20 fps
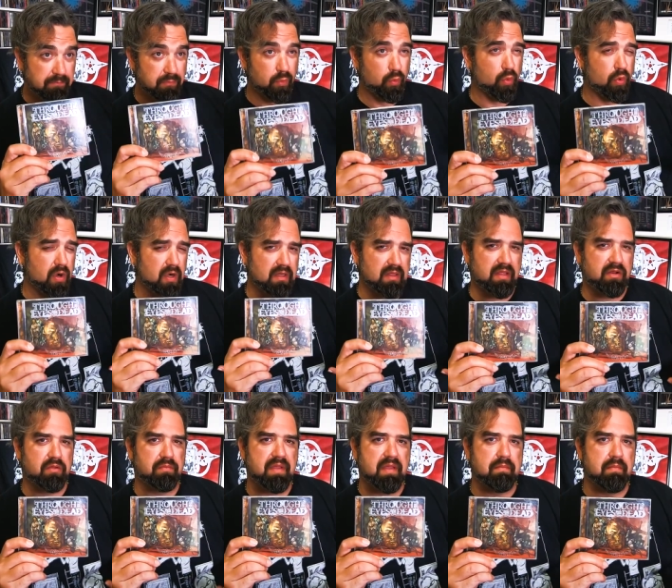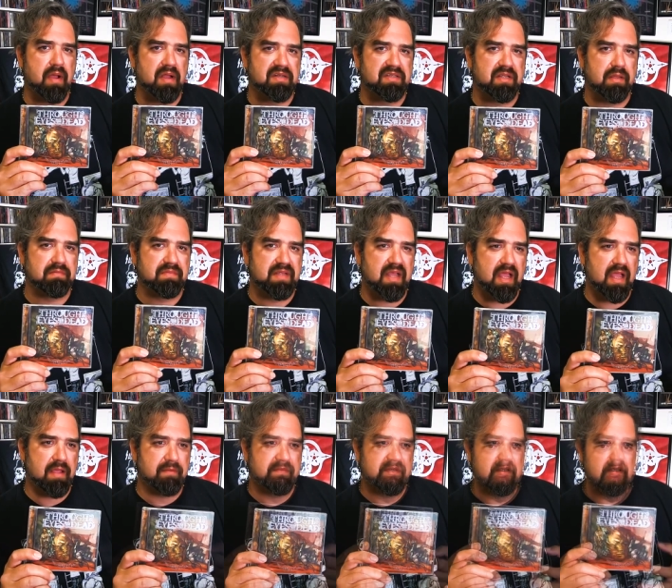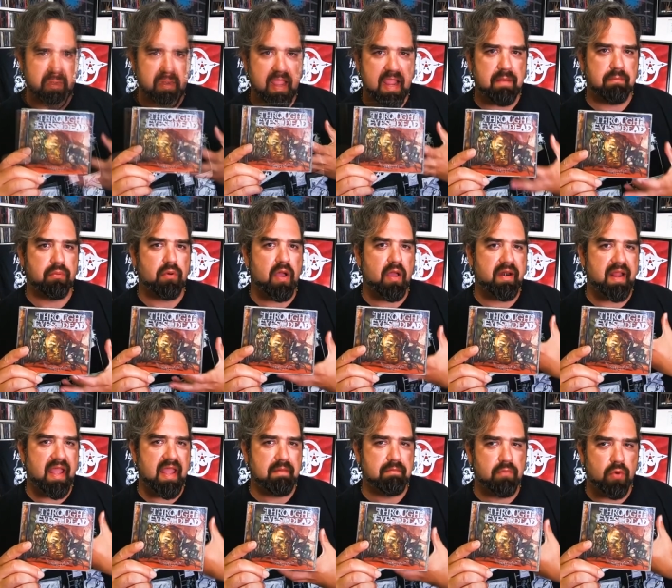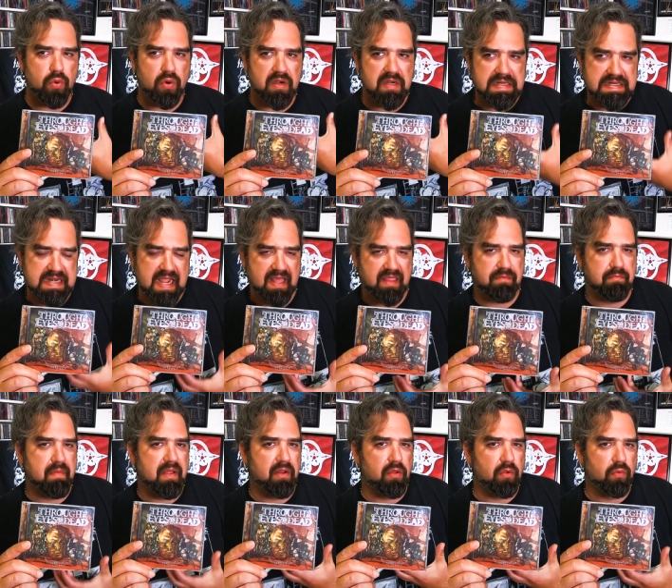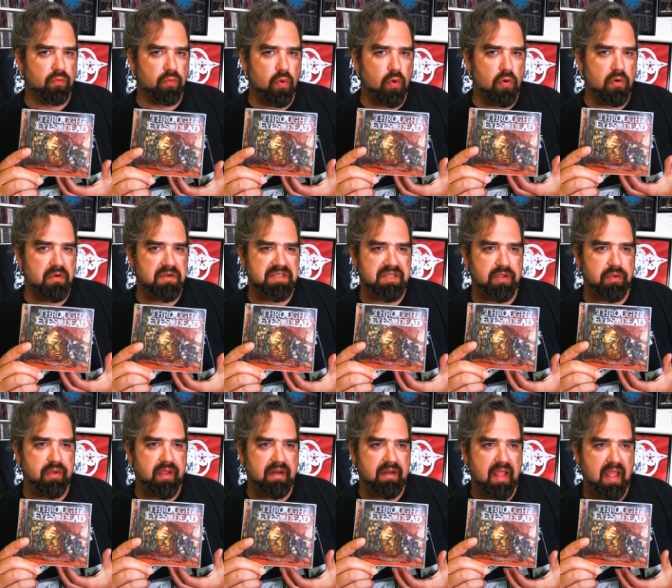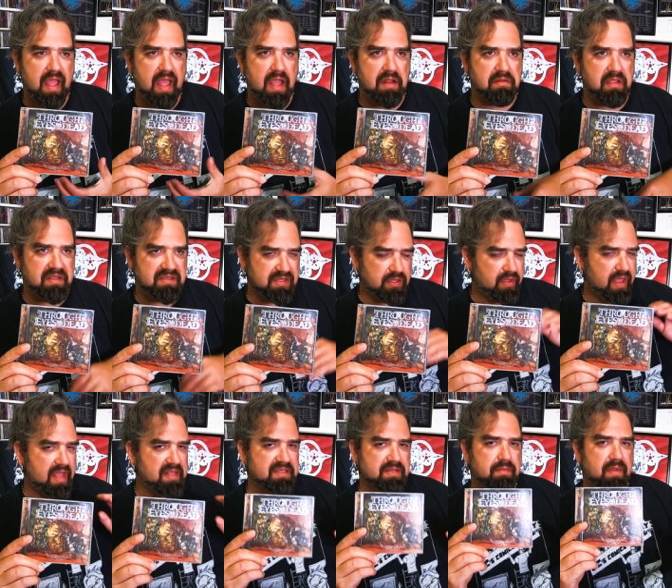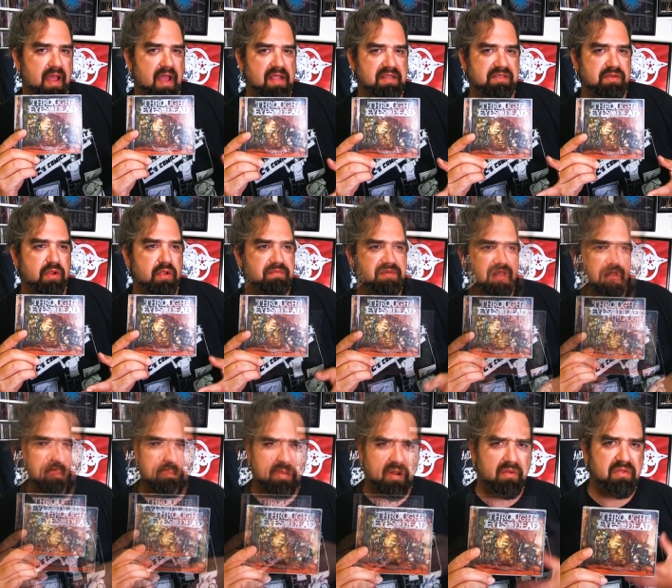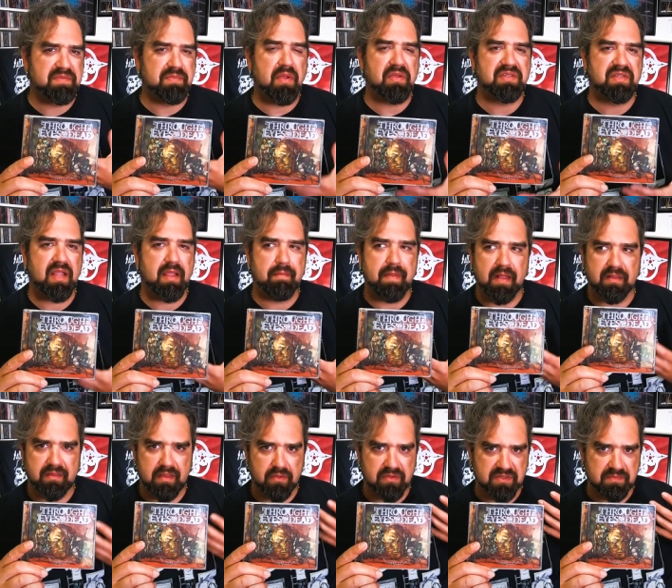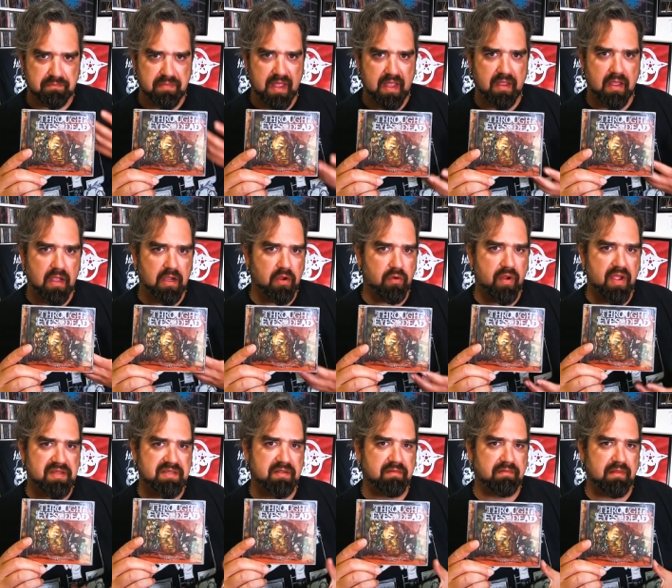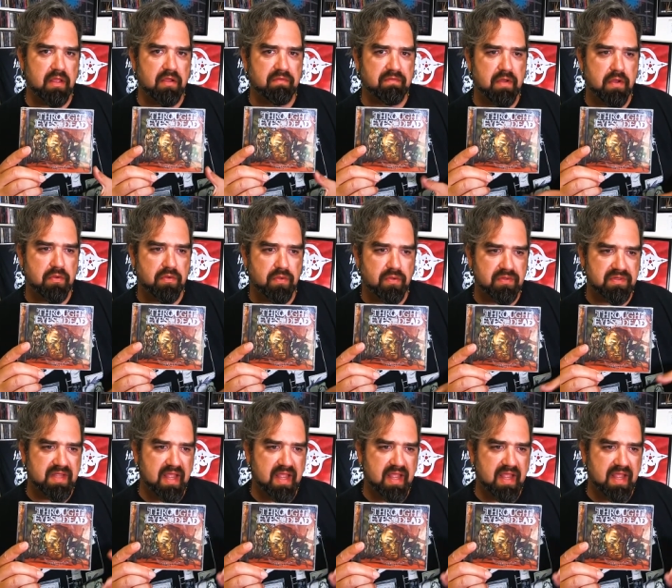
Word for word: were a little bit much sometimes. Nate brought a more death metal roar to it, and he still had some high screams in there, but it was mostly about those big, aggressive, low vocals,